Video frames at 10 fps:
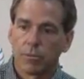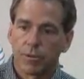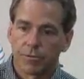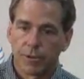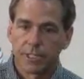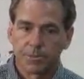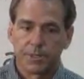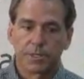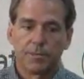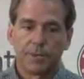With
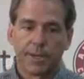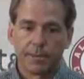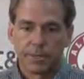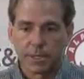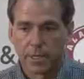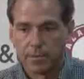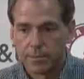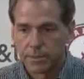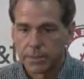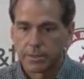freshmen, sometimes it
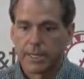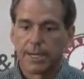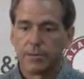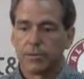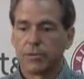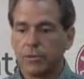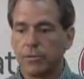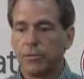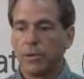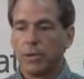comes down
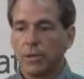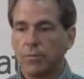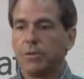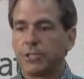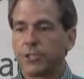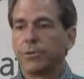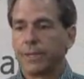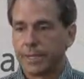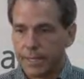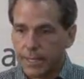to
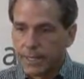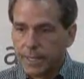maturity.